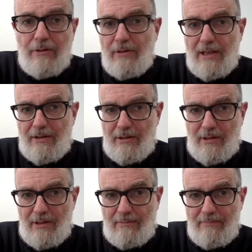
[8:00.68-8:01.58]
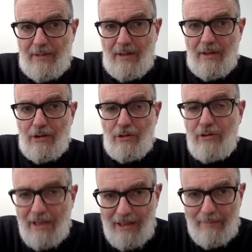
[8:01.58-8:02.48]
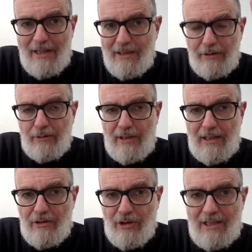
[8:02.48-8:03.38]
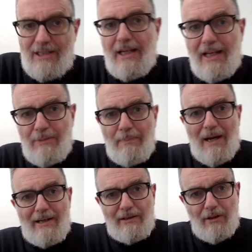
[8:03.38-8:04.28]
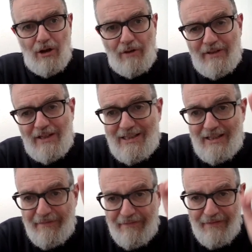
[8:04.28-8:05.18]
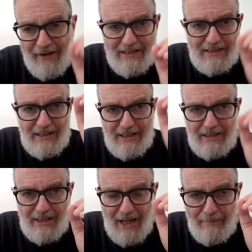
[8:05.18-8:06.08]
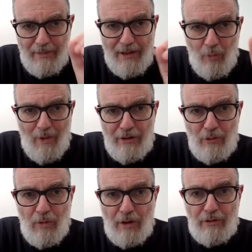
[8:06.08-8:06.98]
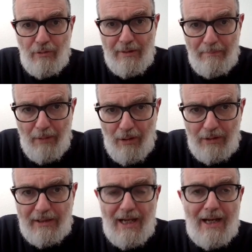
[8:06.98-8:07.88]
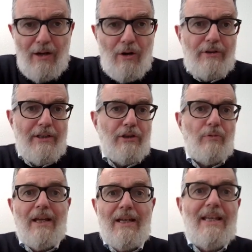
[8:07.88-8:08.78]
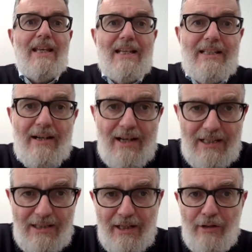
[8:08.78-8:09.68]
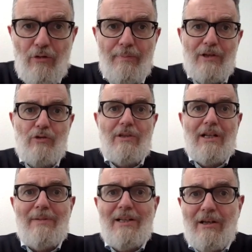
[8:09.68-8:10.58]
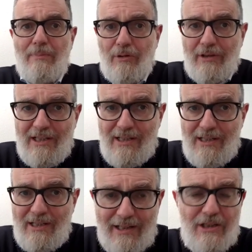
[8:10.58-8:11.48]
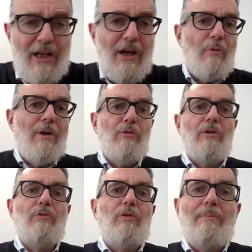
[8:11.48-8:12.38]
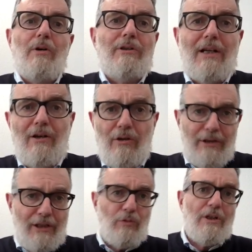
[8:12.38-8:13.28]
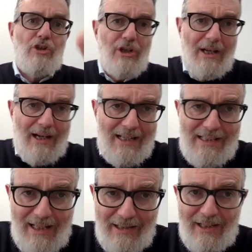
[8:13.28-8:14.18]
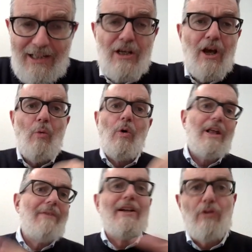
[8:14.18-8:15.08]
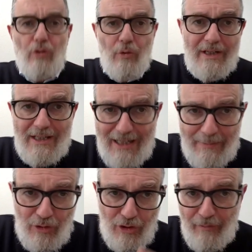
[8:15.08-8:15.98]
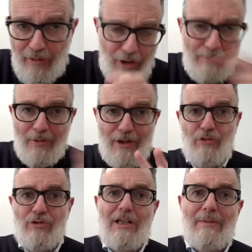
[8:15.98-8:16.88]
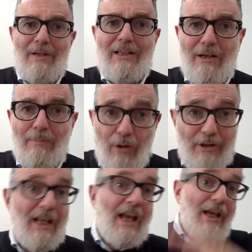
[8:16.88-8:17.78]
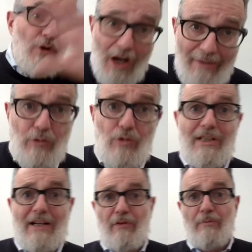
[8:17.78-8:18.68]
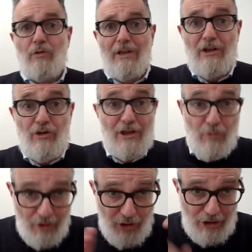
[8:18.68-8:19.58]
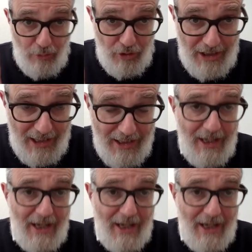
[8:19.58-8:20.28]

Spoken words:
due diligence. Sustainability due diligence is the first step when you want to report according to the ESRS, the European Sustainability Reporting Standards, when you want to report according to the GRI standards. Whatever you do in terms of corporate sustainability reporting, you have to start from due diligence, which is to say,